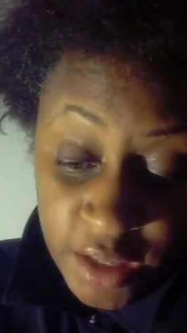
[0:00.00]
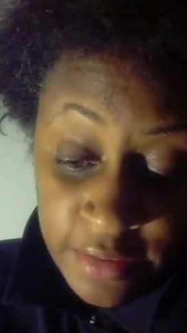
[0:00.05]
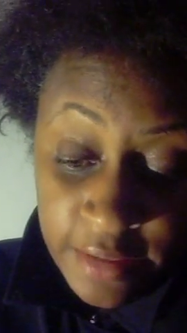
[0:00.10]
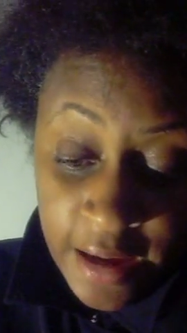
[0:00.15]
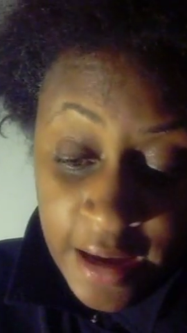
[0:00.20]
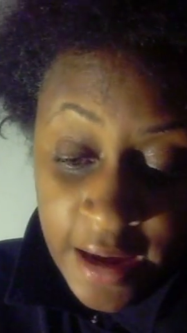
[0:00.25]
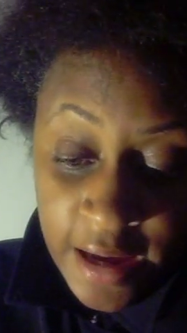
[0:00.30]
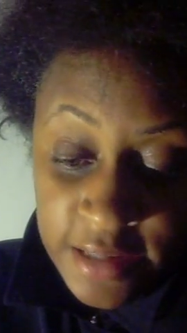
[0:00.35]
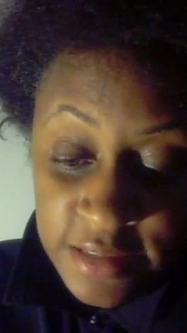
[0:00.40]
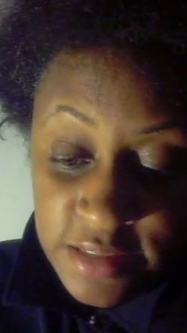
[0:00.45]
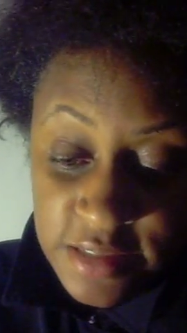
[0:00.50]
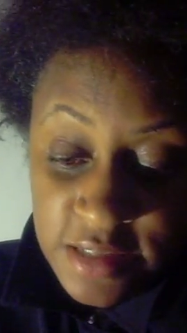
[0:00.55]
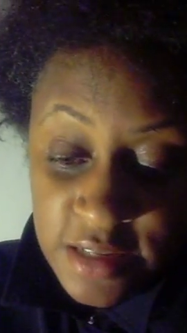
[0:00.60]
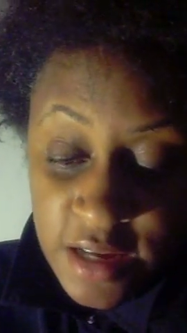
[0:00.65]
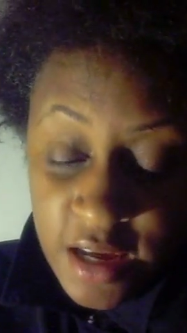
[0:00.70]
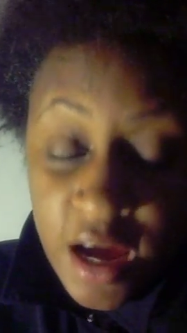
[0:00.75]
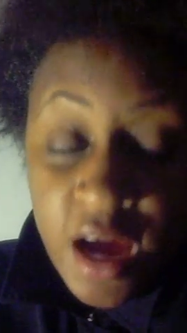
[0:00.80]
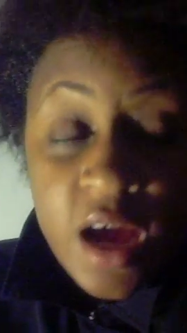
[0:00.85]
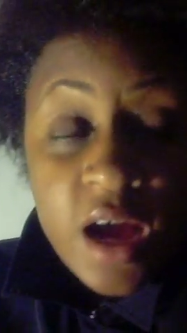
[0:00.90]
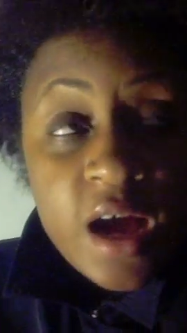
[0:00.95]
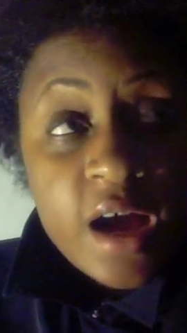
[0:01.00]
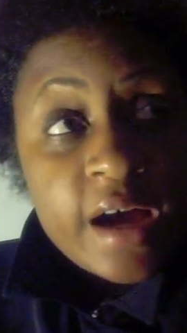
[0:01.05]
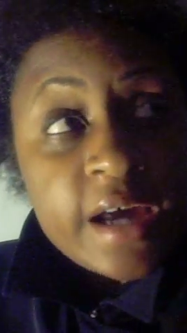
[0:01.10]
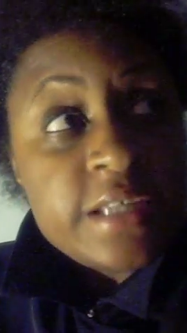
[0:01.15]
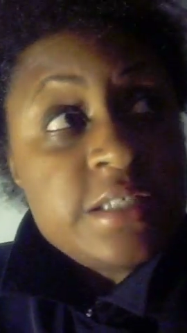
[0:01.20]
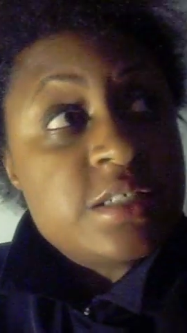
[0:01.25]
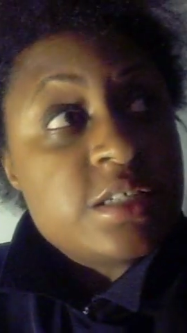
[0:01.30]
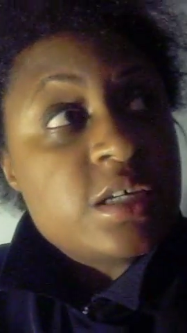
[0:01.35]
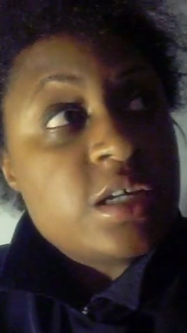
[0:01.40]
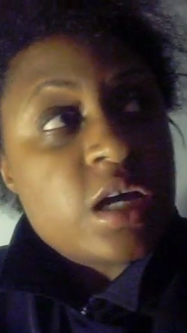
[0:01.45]
that
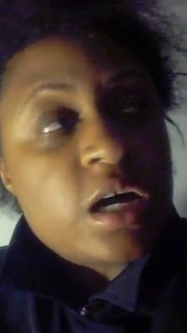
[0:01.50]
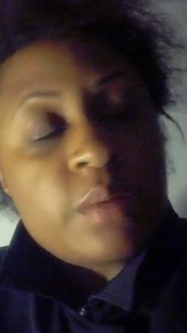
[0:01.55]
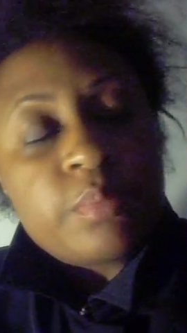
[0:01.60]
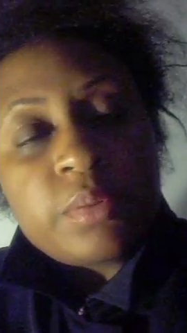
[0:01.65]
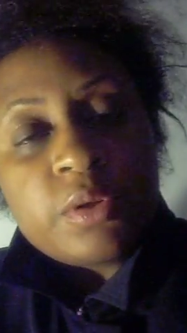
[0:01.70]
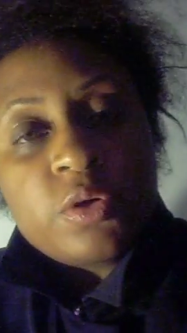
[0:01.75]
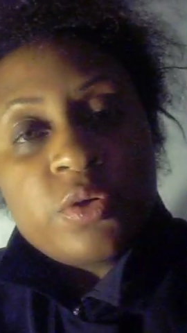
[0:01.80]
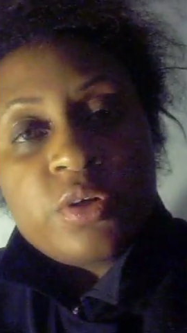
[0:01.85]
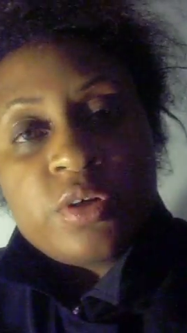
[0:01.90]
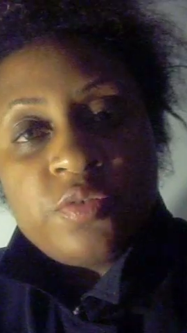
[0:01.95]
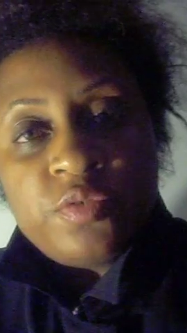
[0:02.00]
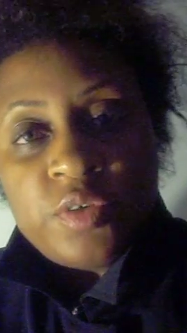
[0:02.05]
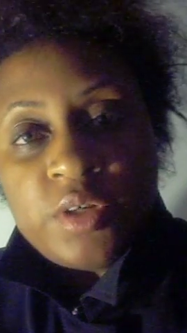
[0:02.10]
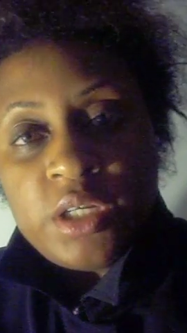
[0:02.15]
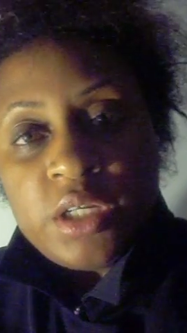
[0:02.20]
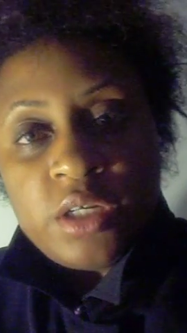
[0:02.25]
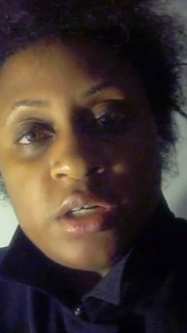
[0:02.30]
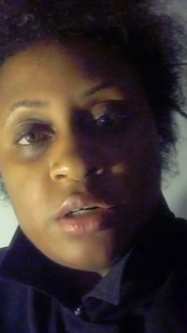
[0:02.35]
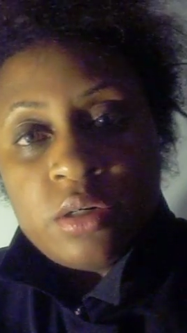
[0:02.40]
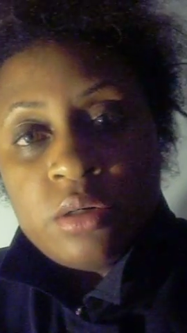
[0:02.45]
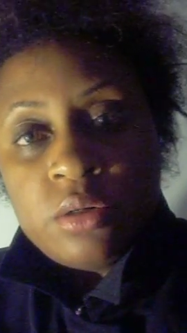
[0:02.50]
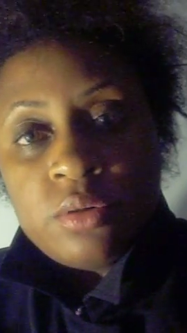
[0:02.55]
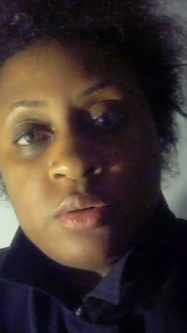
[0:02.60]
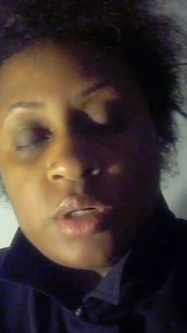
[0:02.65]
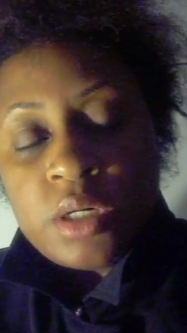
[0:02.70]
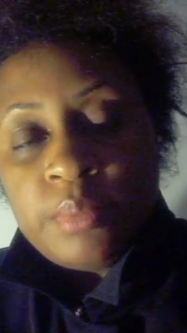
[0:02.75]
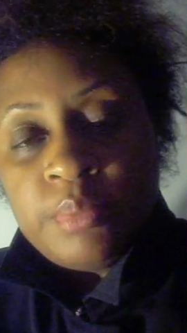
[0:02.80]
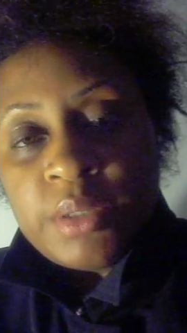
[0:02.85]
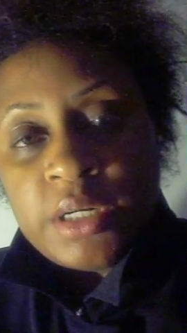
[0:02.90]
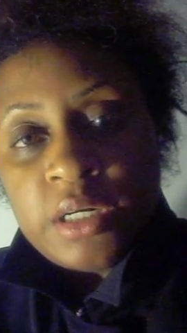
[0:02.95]
I did upload a video
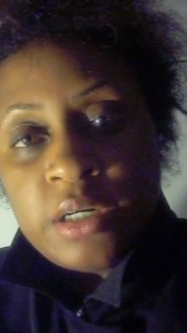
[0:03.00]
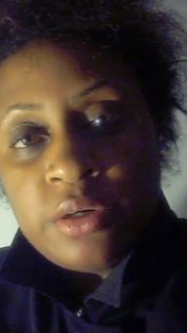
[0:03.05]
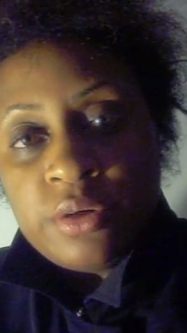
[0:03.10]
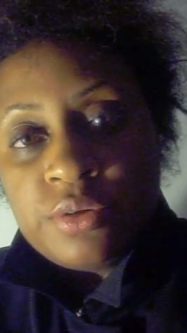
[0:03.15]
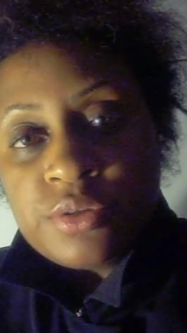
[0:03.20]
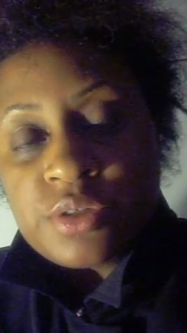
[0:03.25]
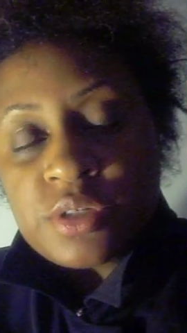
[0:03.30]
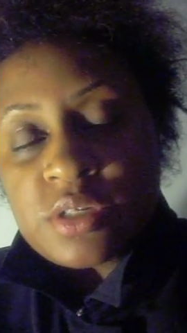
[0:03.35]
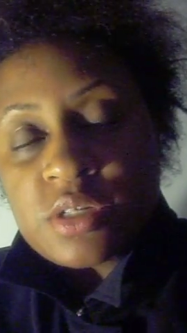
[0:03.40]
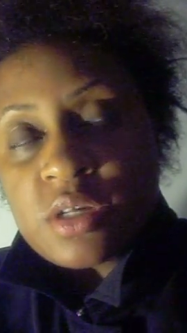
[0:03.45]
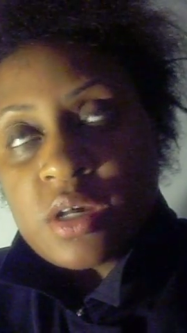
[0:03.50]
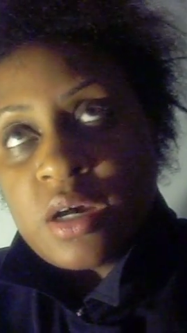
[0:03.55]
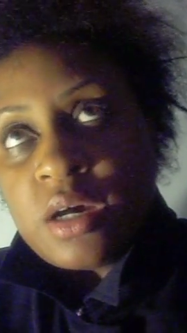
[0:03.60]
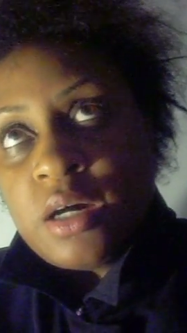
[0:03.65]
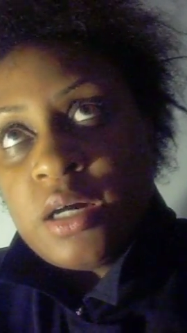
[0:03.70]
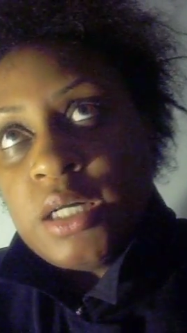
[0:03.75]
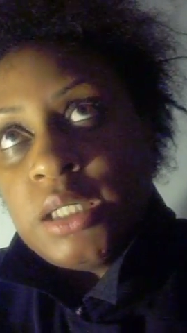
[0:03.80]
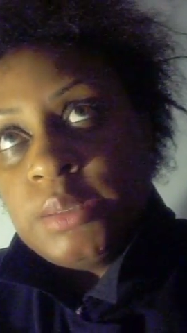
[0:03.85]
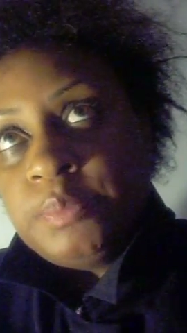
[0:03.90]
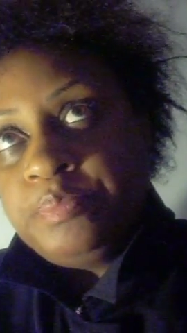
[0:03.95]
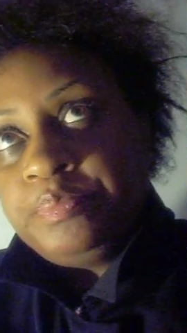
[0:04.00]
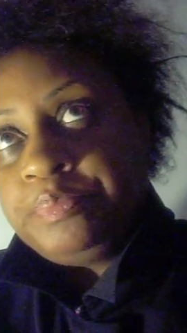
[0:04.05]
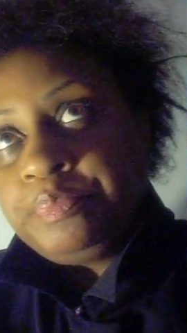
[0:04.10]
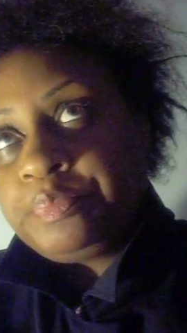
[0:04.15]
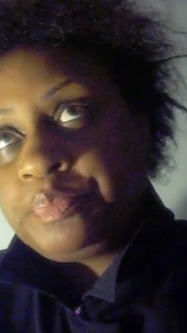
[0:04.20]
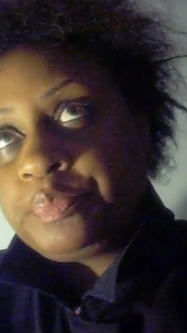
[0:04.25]
about um,